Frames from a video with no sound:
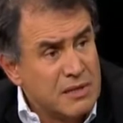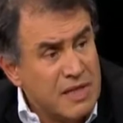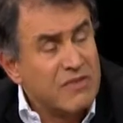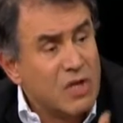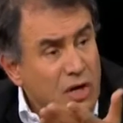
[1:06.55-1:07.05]

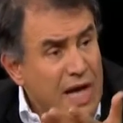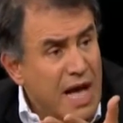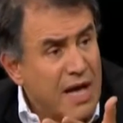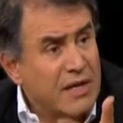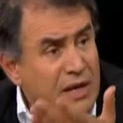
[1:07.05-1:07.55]
They've gone
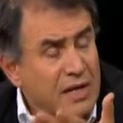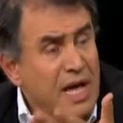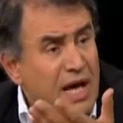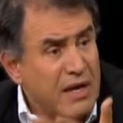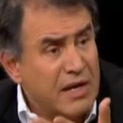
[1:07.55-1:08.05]
higher and
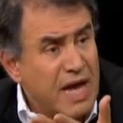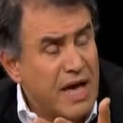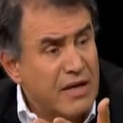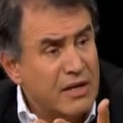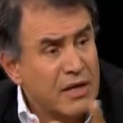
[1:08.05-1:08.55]
higher and
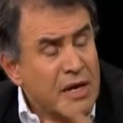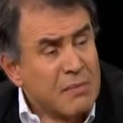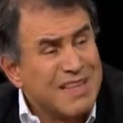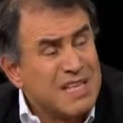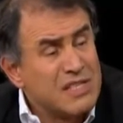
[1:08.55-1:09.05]
higher,
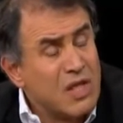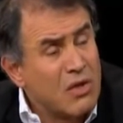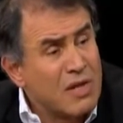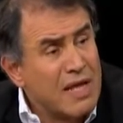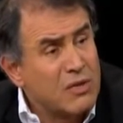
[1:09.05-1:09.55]
but has
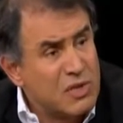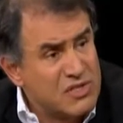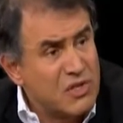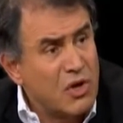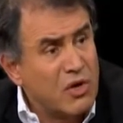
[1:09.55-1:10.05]
not led to a
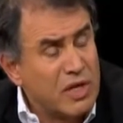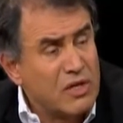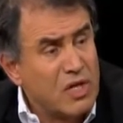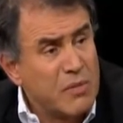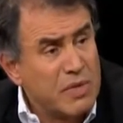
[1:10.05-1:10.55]
strong
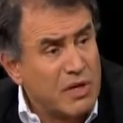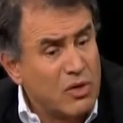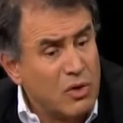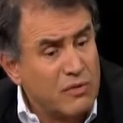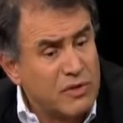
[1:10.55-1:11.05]
economic
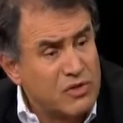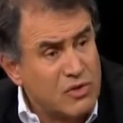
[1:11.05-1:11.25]
recovery.